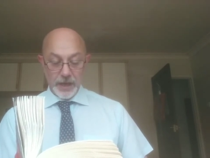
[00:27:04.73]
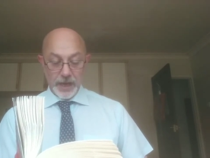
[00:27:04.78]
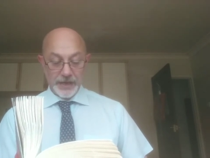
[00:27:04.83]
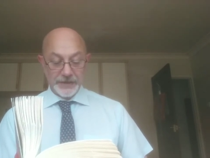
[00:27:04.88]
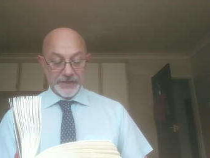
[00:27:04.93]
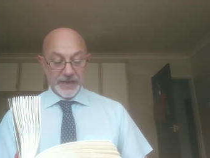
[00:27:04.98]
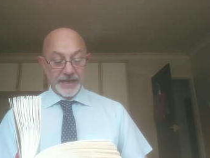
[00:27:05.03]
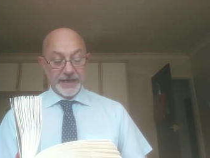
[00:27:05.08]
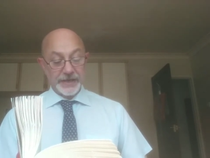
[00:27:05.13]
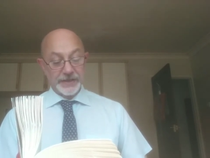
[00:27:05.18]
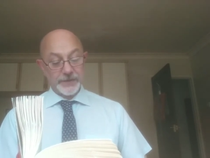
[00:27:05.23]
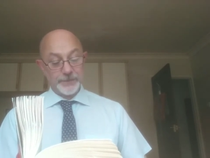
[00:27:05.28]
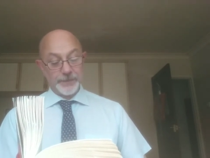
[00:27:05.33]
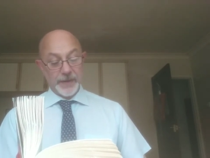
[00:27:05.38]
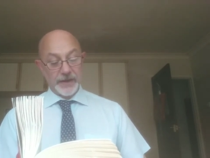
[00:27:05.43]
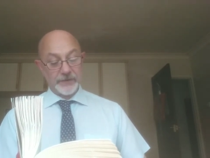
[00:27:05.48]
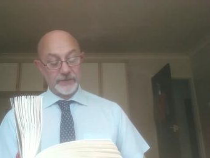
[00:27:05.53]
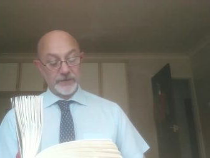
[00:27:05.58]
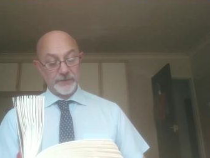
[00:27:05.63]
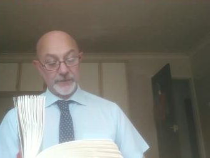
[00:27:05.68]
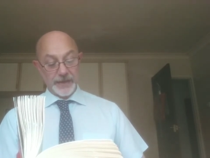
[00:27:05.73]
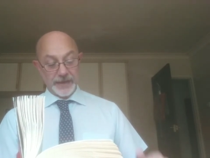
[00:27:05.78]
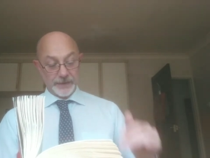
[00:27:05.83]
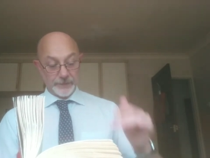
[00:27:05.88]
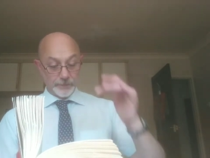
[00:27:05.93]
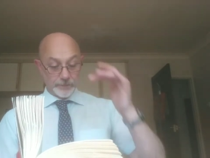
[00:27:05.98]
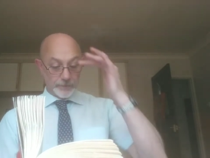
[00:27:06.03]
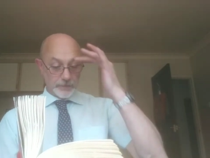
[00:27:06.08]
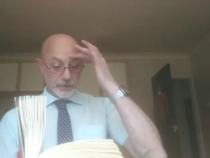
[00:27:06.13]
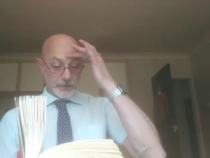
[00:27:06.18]
I take it to bed with me,
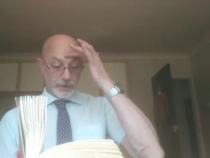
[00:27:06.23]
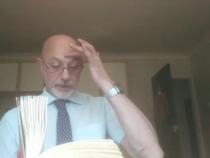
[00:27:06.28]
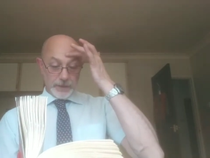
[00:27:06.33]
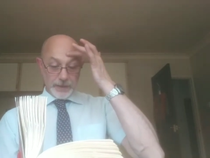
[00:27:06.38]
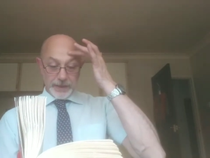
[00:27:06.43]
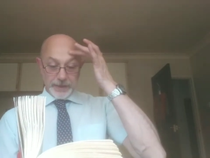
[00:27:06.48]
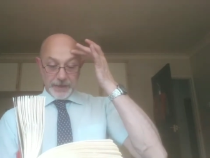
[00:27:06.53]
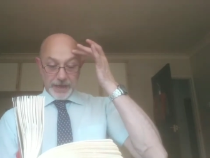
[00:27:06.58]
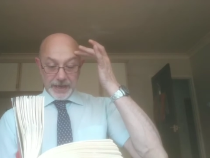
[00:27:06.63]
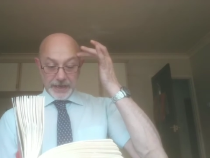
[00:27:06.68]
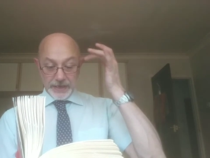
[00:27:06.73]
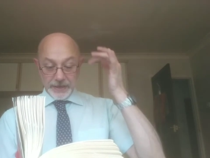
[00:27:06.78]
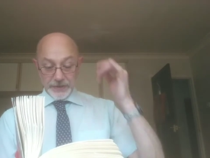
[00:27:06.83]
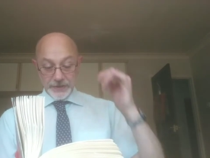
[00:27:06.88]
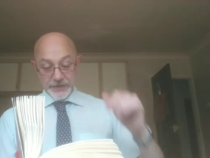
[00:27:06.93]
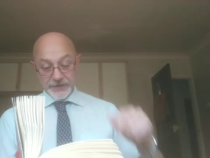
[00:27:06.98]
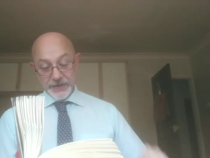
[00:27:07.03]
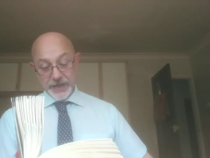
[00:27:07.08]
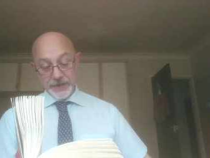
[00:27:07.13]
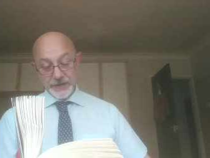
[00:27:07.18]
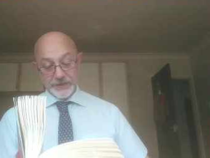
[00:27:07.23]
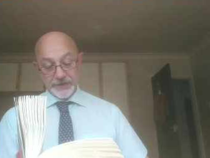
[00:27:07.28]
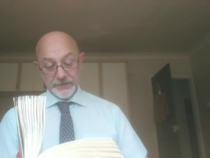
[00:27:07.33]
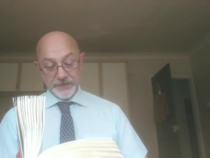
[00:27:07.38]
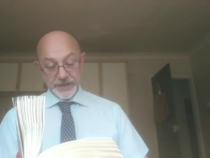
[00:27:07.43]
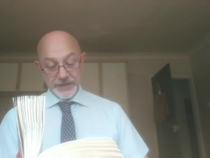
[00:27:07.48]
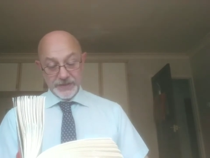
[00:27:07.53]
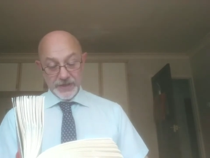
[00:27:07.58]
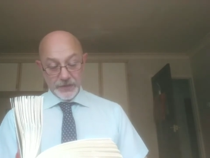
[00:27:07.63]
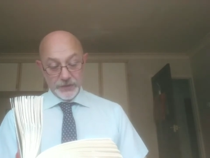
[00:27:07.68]
inhaling the sense
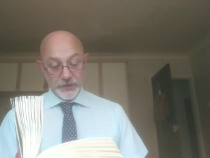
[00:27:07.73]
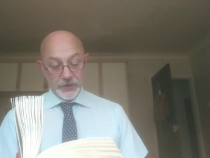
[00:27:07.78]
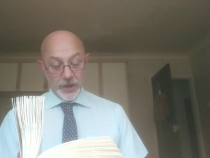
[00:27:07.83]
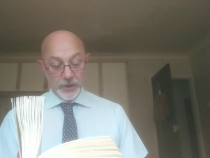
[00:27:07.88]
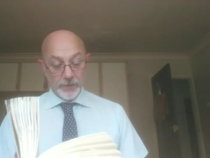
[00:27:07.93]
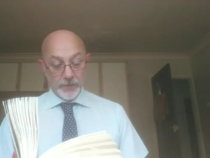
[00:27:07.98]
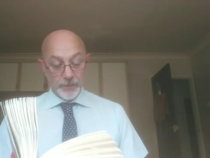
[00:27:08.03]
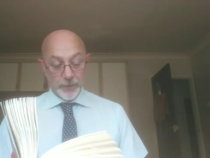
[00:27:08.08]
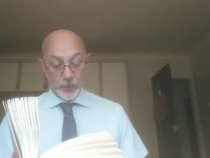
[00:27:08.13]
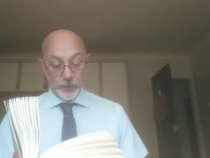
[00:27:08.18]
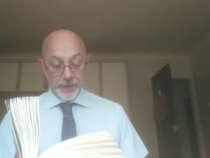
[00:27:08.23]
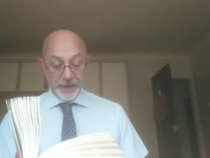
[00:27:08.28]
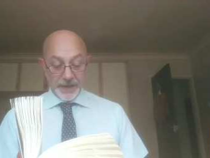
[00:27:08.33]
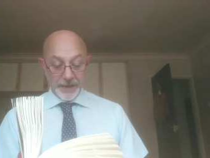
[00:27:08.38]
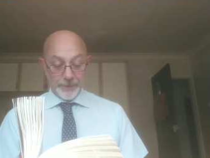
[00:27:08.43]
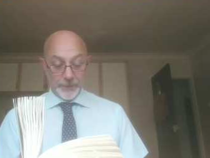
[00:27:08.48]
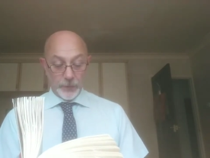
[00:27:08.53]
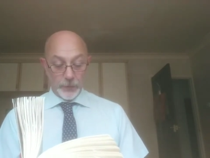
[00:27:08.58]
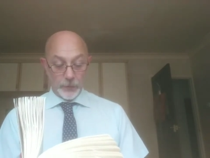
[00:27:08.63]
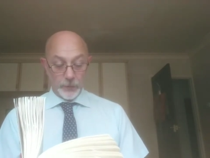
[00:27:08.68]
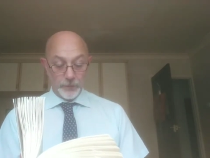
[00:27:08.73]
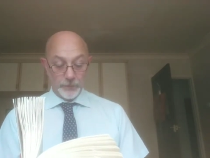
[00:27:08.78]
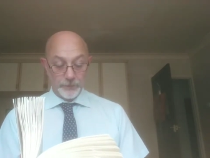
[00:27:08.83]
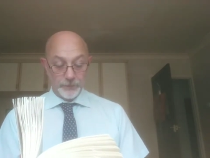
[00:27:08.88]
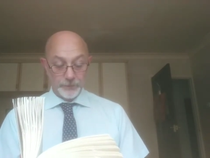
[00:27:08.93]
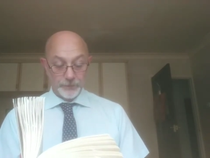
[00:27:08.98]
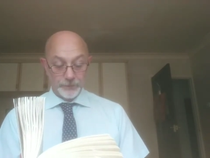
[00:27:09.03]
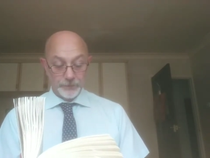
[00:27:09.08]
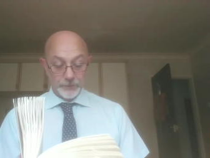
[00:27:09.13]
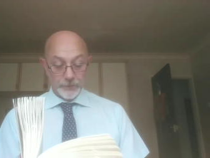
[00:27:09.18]
of these unknowable people,
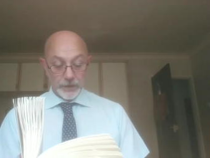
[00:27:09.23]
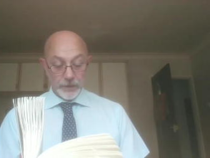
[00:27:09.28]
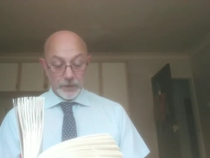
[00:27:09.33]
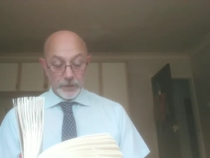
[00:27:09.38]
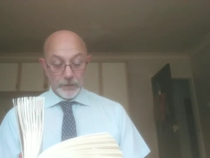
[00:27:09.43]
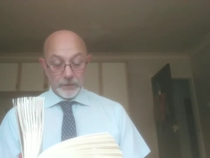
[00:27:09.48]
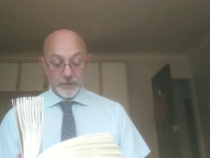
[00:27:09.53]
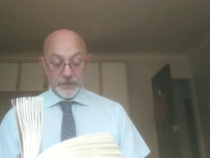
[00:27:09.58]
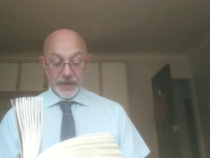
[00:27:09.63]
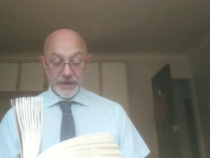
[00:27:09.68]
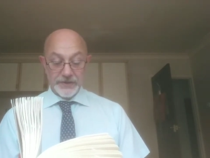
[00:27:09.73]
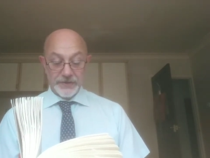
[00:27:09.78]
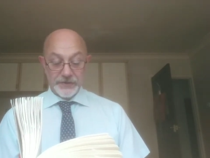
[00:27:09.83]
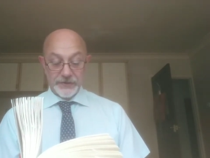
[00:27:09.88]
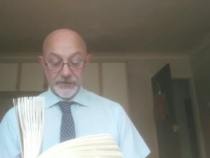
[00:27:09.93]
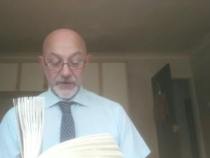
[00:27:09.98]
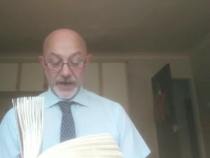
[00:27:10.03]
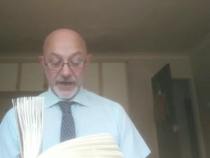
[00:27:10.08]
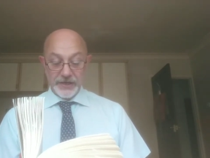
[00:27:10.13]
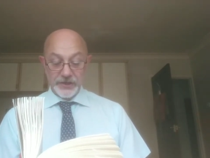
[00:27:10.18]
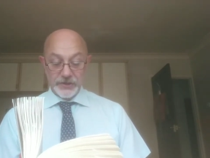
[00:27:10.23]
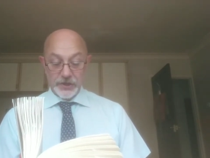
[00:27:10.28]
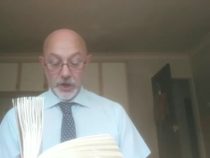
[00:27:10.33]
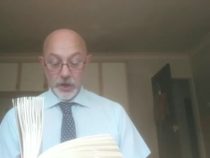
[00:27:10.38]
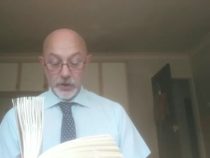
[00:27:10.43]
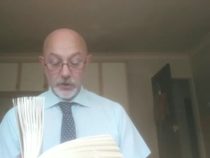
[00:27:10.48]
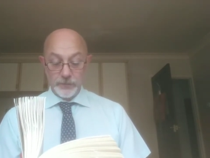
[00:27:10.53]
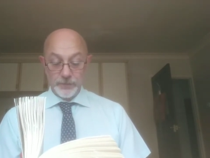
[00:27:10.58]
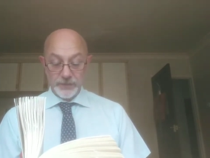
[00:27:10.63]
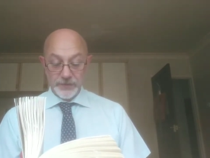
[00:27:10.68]
with their strange
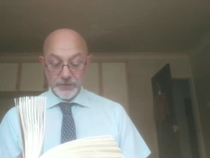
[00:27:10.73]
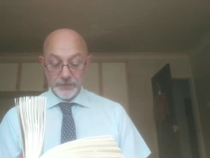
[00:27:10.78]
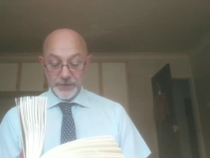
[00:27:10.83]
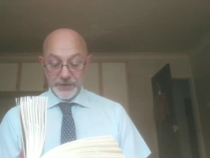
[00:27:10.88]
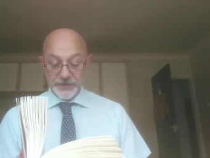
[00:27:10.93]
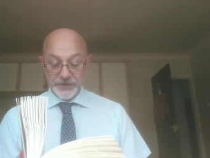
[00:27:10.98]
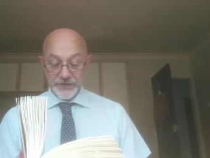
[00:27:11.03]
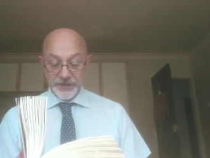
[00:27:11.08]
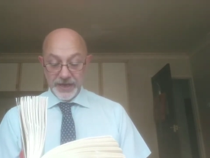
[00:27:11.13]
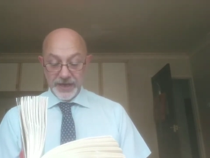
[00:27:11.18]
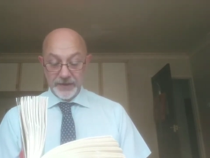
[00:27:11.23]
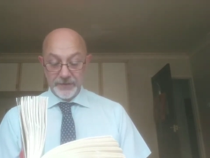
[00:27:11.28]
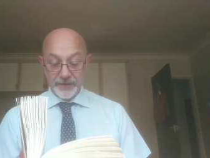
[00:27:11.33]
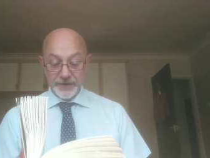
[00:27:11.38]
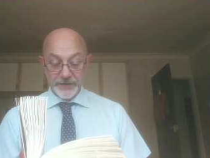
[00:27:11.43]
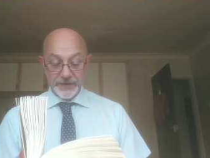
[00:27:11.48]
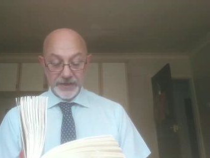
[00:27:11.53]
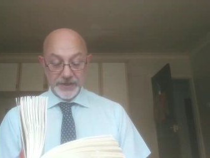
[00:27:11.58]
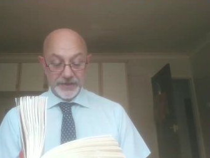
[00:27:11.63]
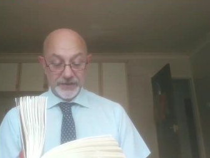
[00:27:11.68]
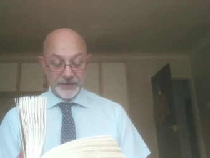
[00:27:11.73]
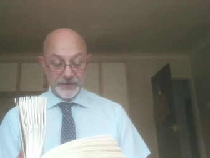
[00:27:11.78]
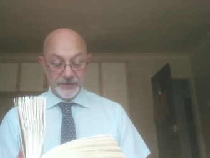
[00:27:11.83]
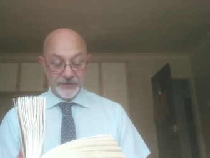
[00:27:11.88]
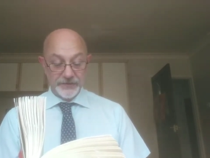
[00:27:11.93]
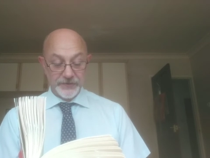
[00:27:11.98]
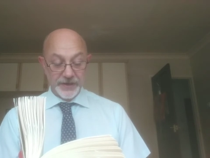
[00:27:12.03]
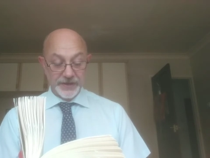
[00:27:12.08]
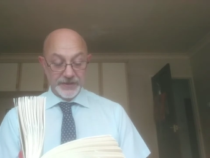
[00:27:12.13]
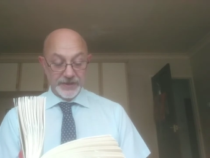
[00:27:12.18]
homes and mysteriously
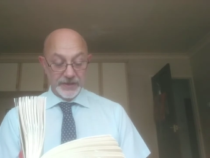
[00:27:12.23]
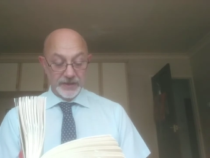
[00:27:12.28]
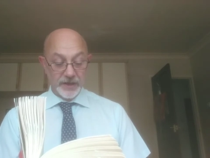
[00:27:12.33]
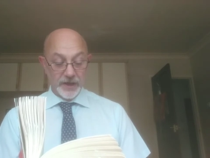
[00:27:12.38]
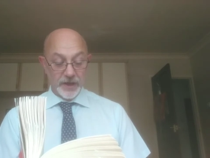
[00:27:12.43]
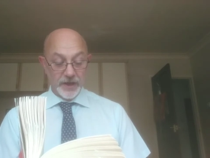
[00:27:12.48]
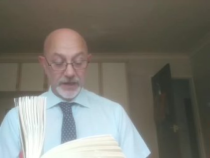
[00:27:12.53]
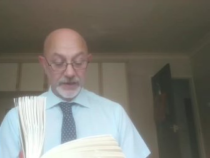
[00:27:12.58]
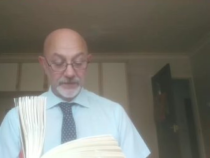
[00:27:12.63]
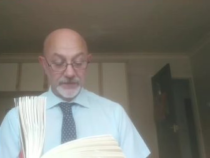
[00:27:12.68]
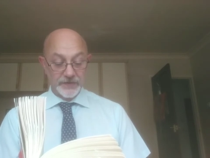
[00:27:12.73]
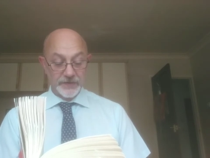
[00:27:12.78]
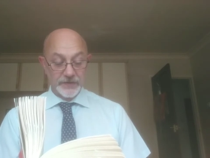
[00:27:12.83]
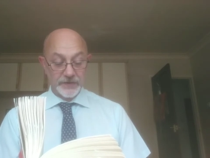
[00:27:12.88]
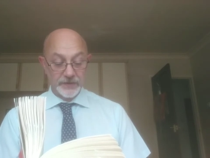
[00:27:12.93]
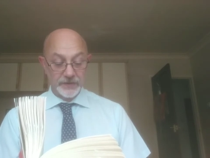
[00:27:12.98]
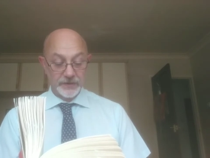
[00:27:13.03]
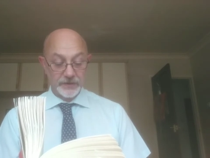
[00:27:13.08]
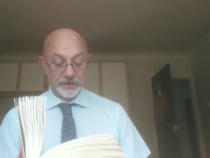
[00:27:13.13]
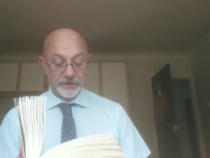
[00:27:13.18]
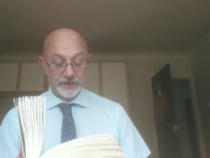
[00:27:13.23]
constricted lives,